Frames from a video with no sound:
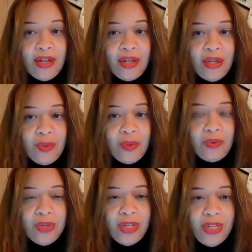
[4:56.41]
you were
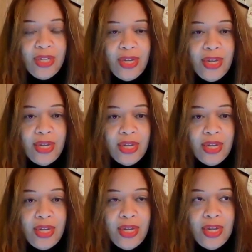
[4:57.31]
really
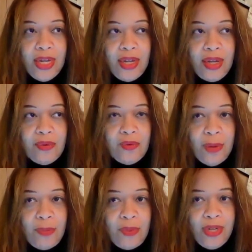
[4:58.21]

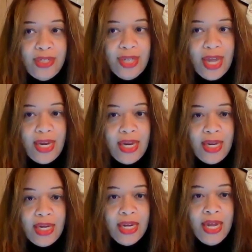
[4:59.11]

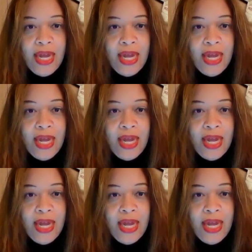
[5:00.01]
representing